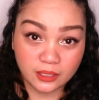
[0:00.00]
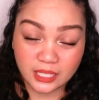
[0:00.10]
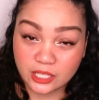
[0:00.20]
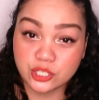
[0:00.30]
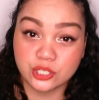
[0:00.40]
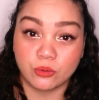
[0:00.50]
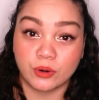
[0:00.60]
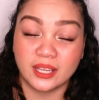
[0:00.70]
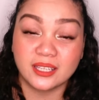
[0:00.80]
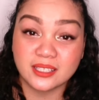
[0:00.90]
niche
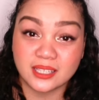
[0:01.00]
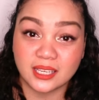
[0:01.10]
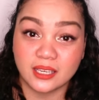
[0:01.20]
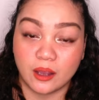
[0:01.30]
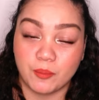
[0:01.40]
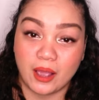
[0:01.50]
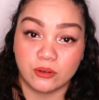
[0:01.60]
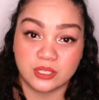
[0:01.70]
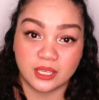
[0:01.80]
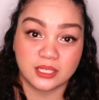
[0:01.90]
or indie
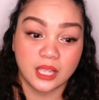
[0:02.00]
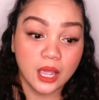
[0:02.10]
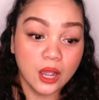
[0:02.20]
houses,